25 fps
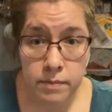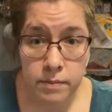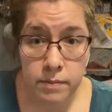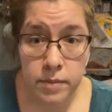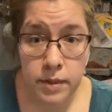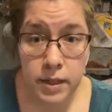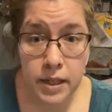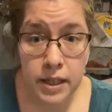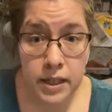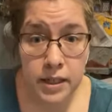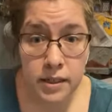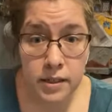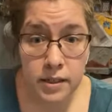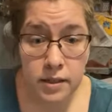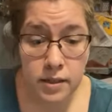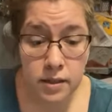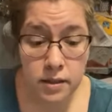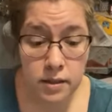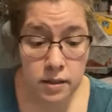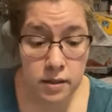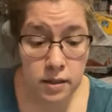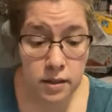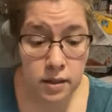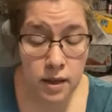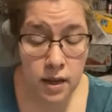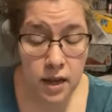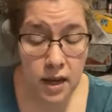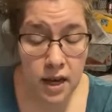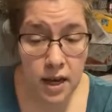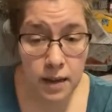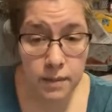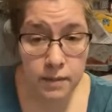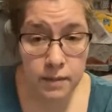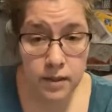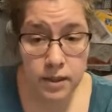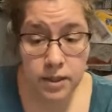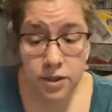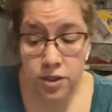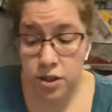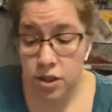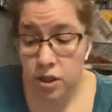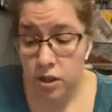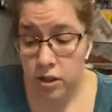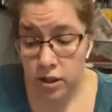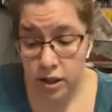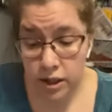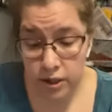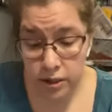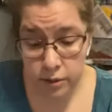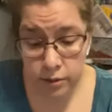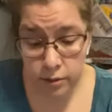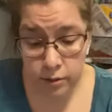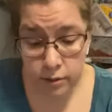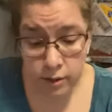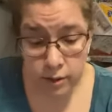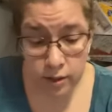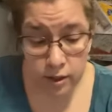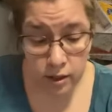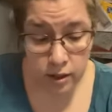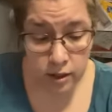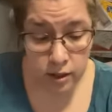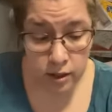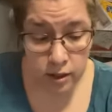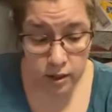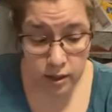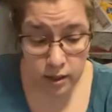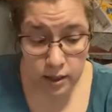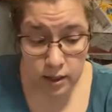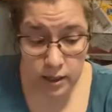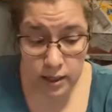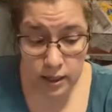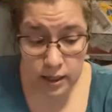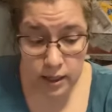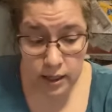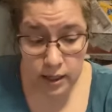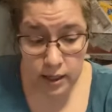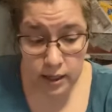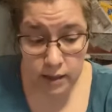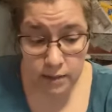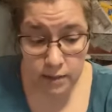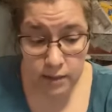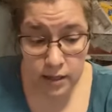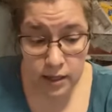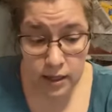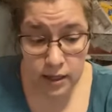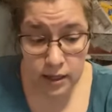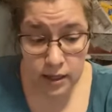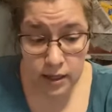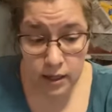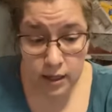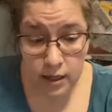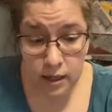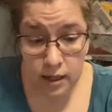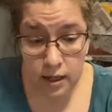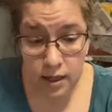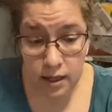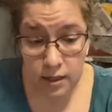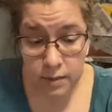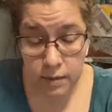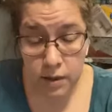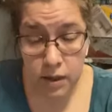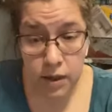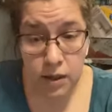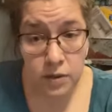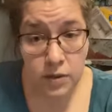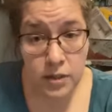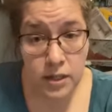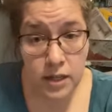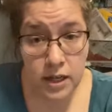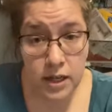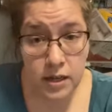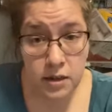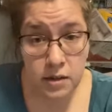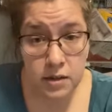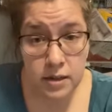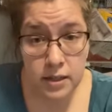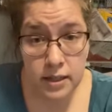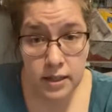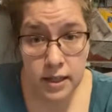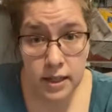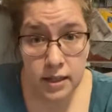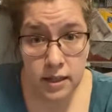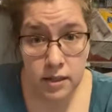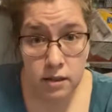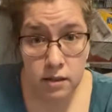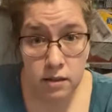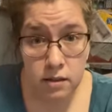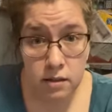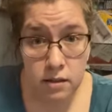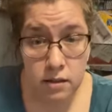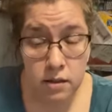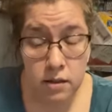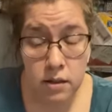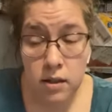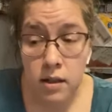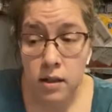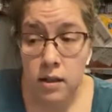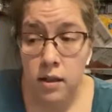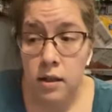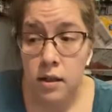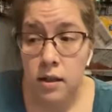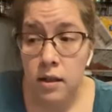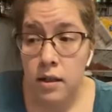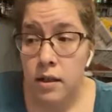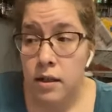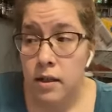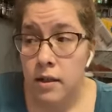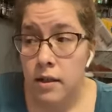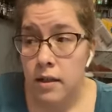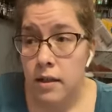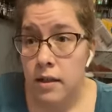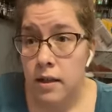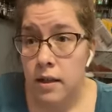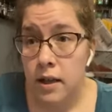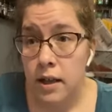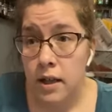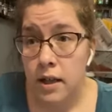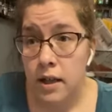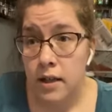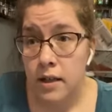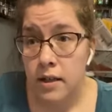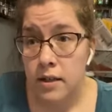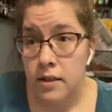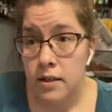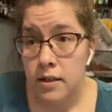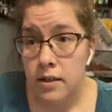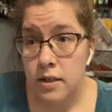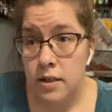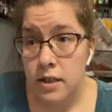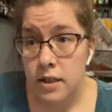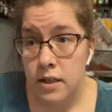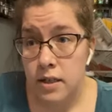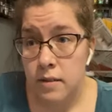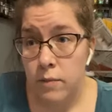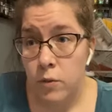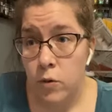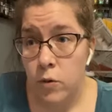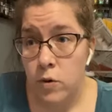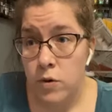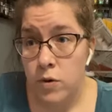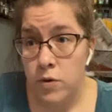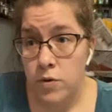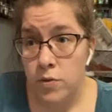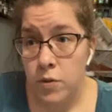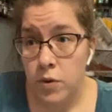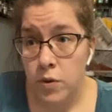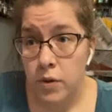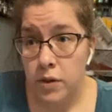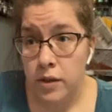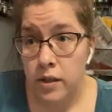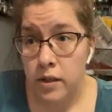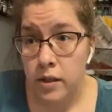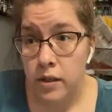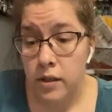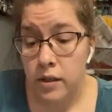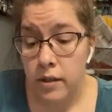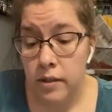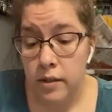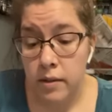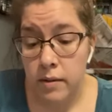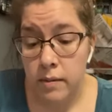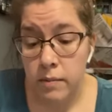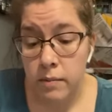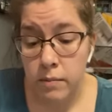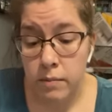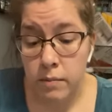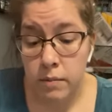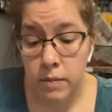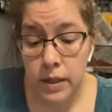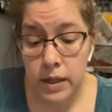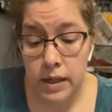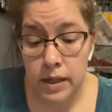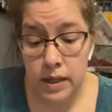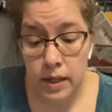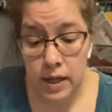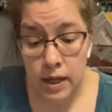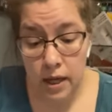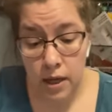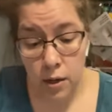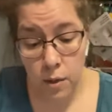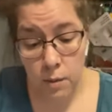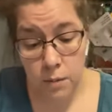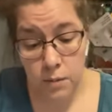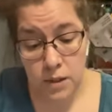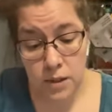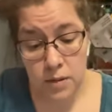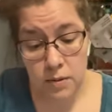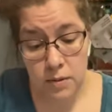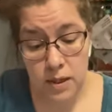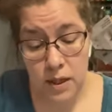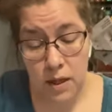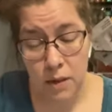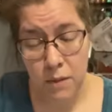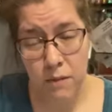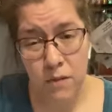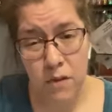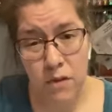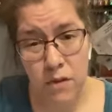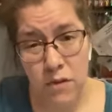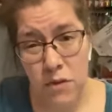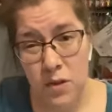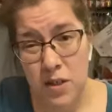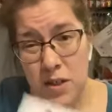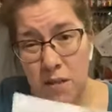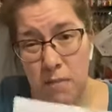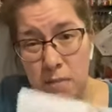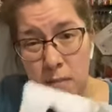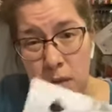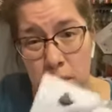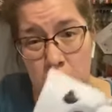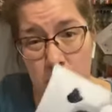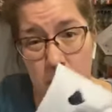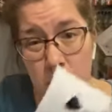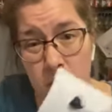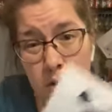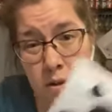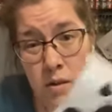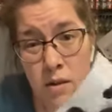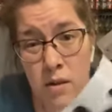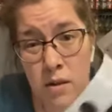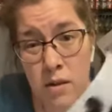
But I'm gonna let y'all go. Um, and then I'm gonna go take care of this kid and get some orders rolling. But I hope this was helpful for some people.